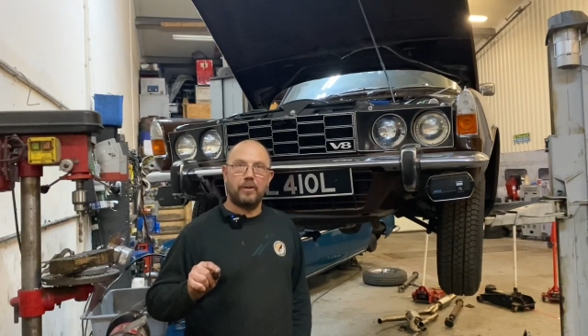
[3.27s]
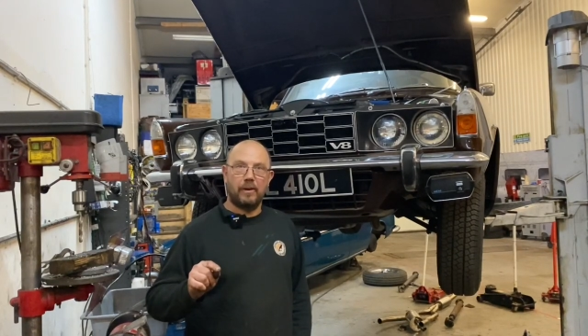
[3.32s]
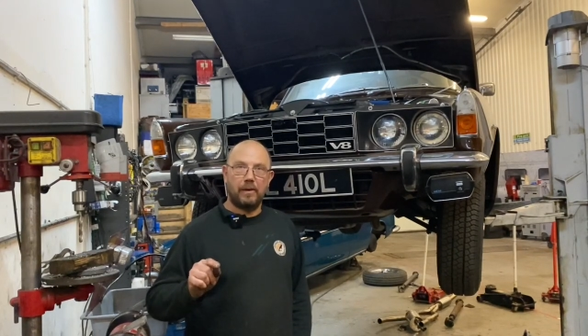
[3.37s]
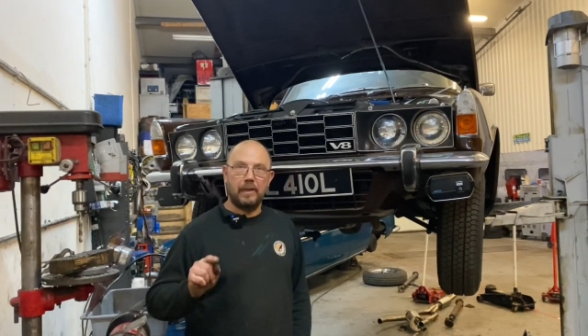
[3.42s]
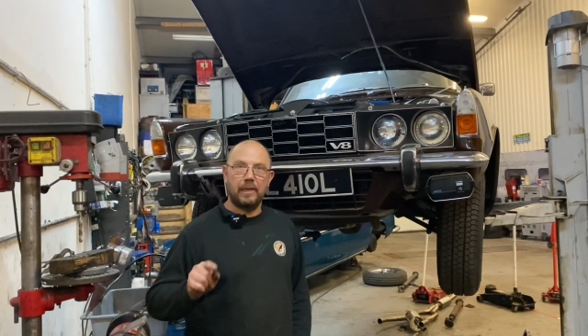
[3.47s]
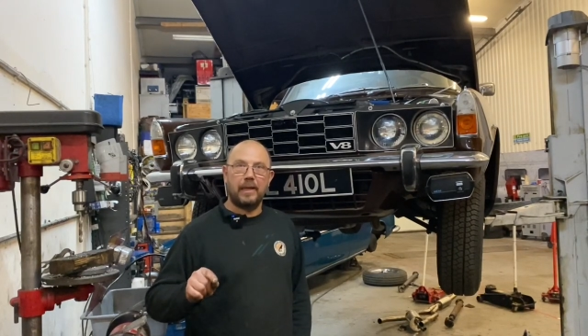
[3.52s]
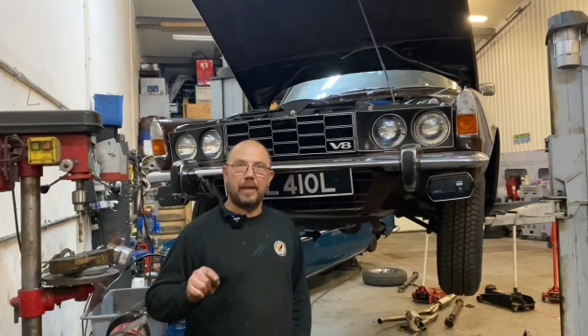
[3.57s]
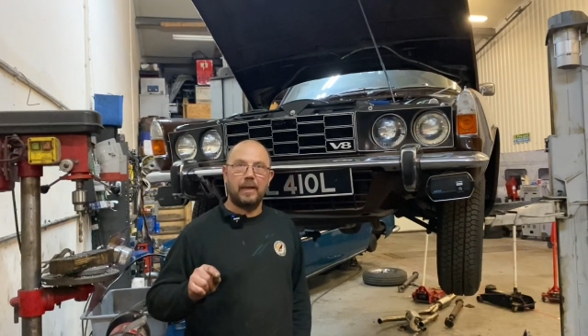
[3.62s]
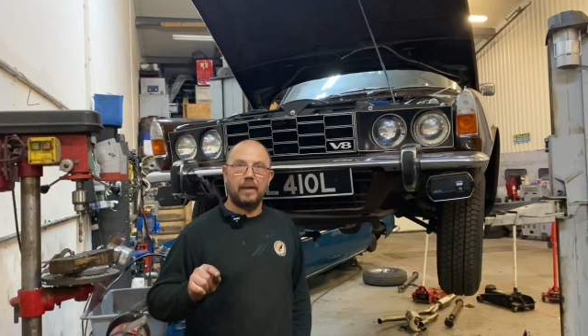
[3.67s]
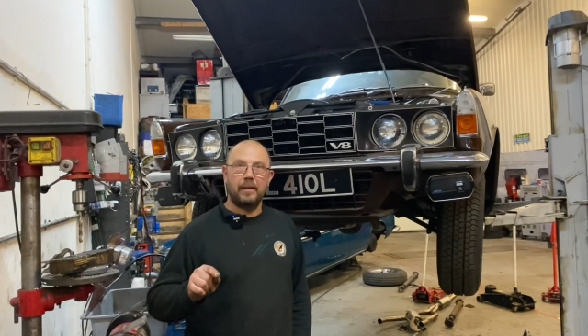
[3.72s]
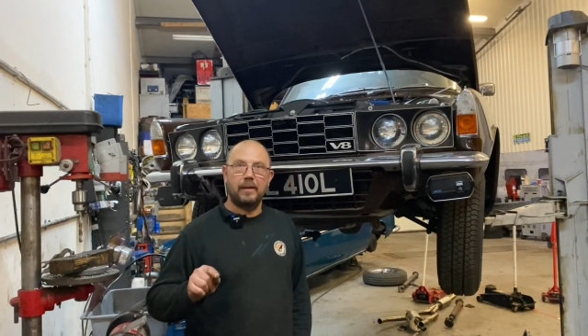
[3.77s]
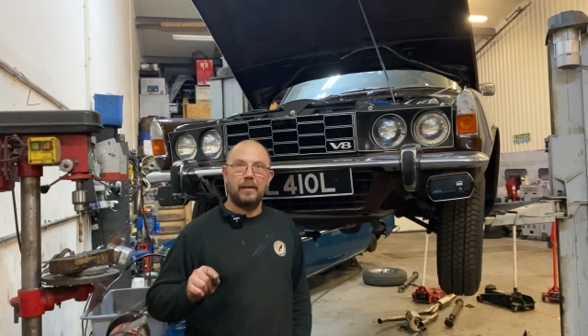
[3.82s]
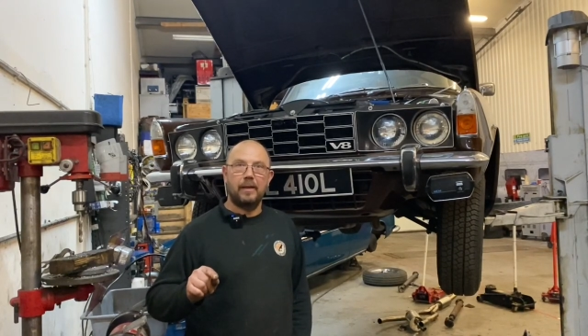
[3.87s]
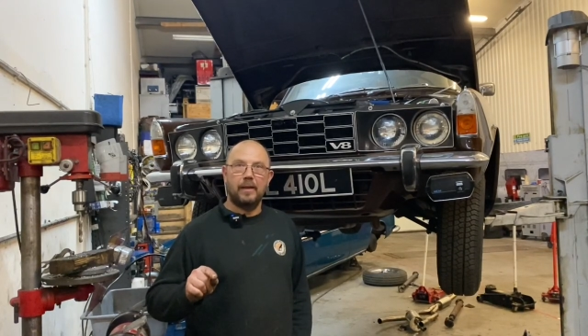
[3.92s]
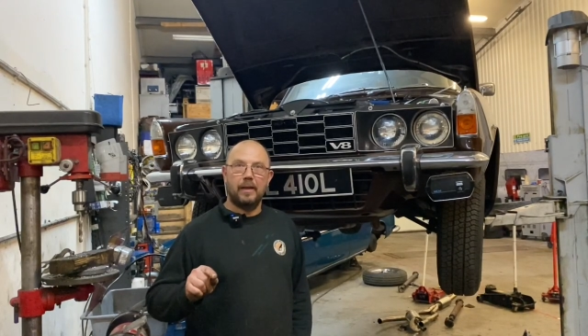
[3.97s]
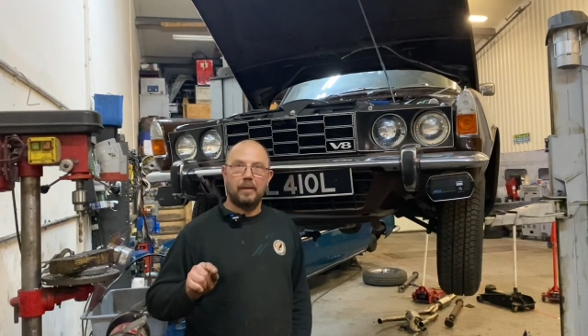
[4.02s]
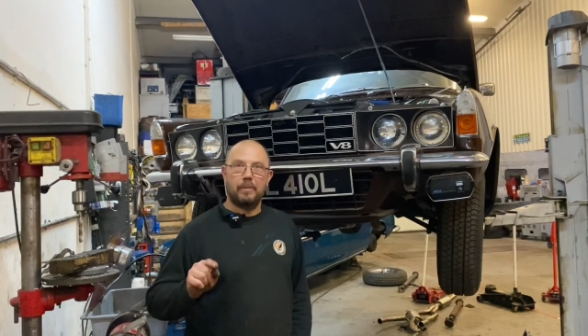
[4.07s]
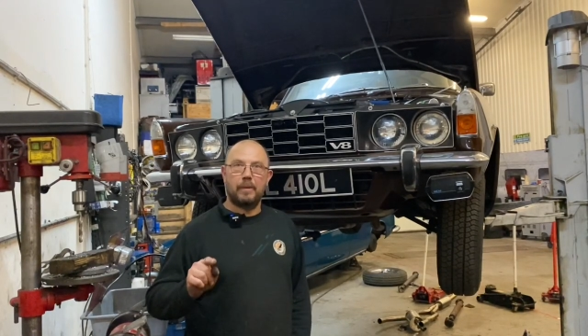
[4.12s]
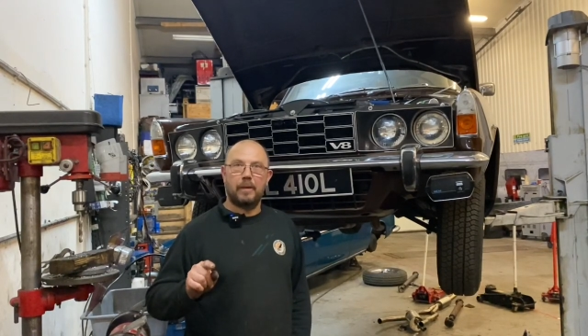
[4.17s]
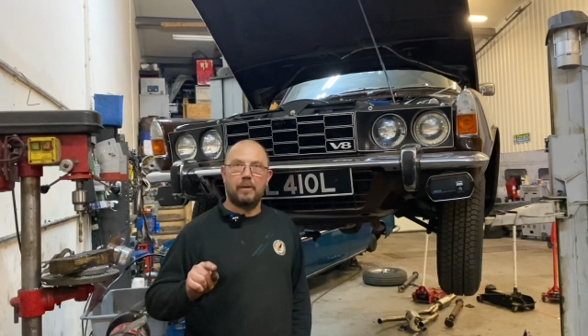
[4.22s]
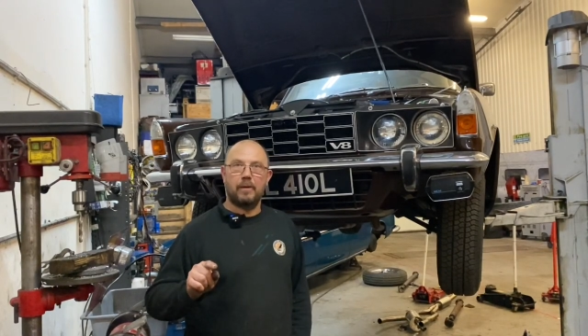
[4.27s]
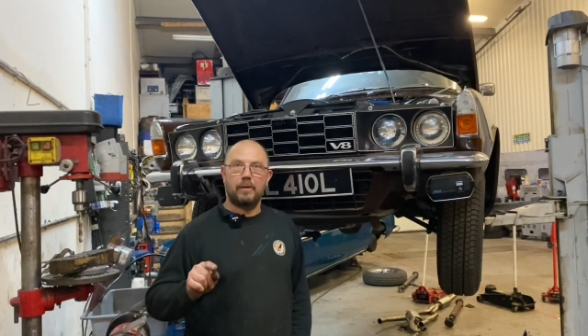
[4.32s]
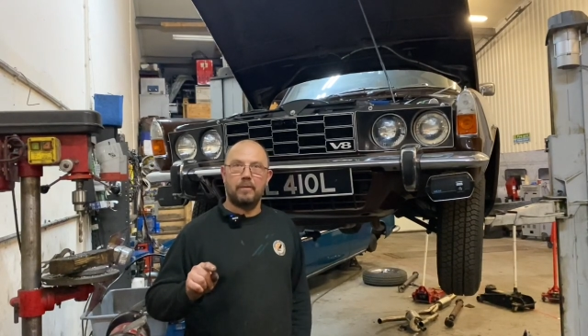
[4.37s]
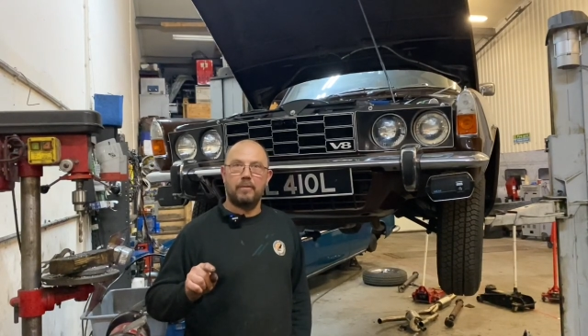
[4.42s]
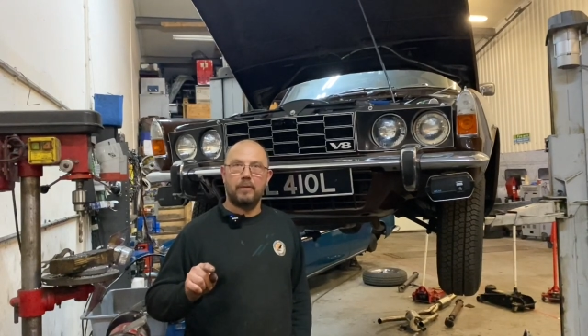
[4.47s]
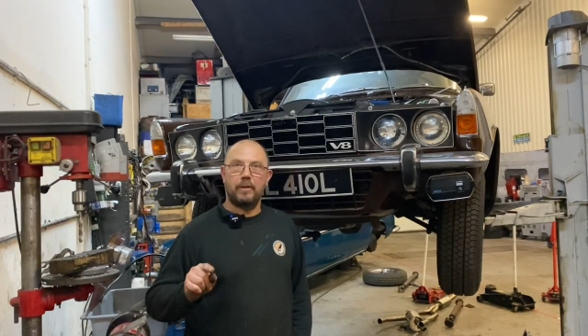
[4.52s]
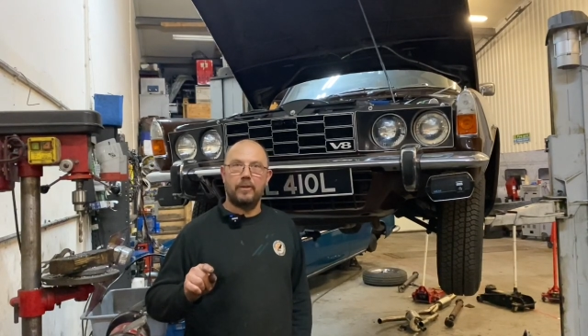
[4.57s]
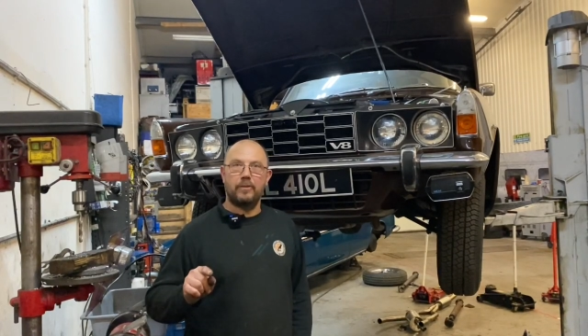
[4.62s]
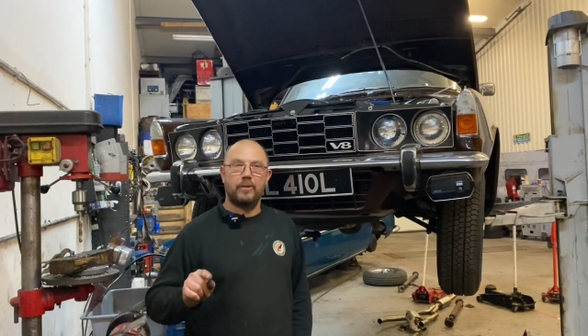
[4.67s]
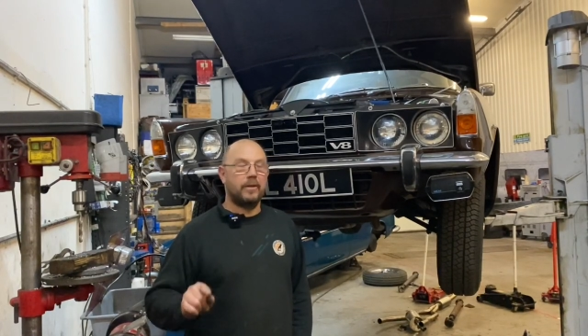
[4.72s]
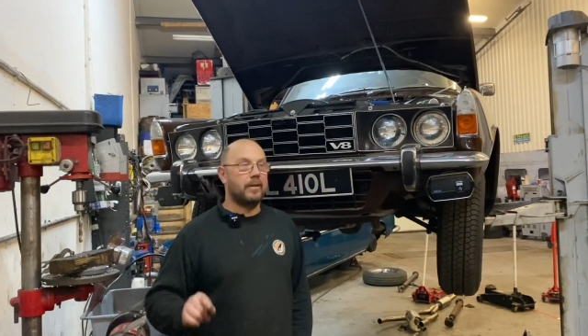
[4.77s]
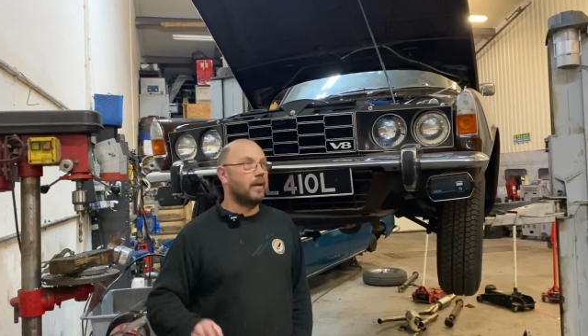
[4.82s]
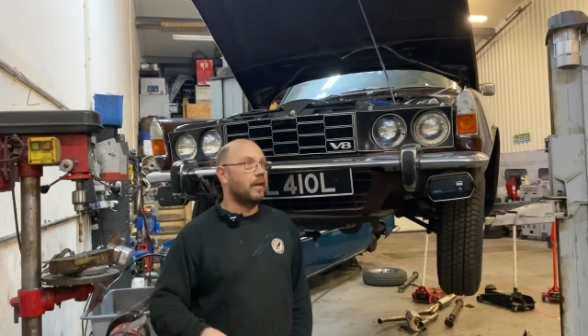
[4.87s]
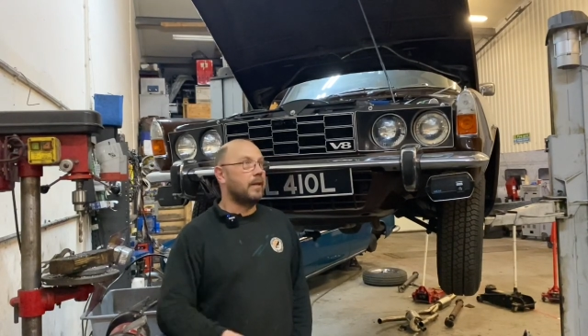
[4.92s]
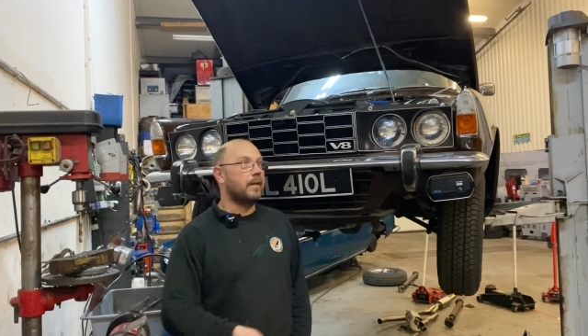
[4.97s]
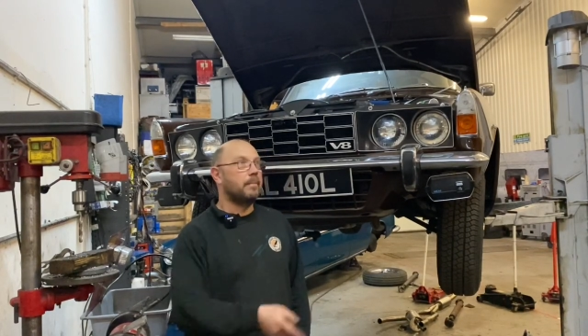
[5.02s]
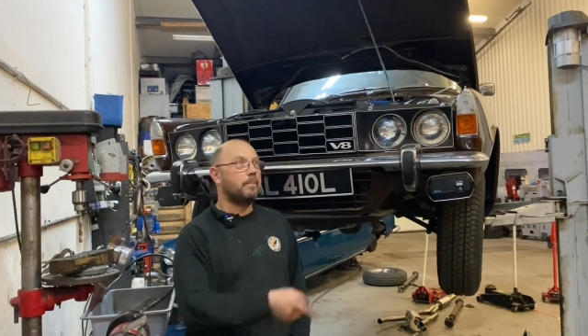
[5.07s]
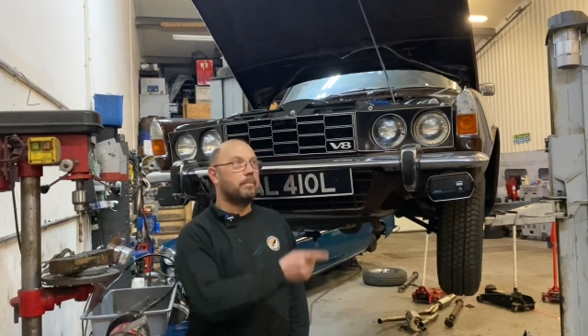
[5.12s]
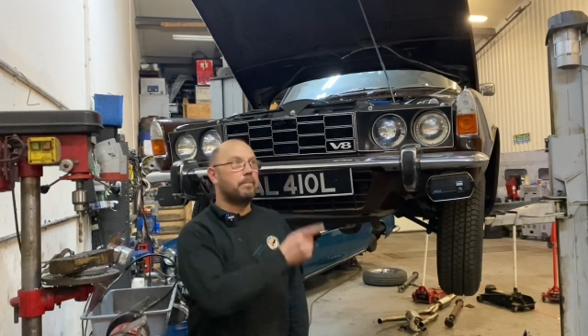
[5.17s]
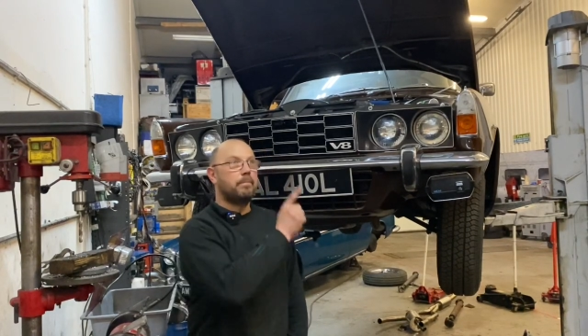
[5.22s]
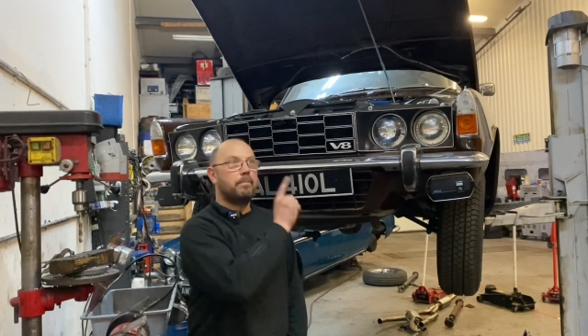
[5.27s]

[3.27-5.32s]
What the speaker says: I get about converting a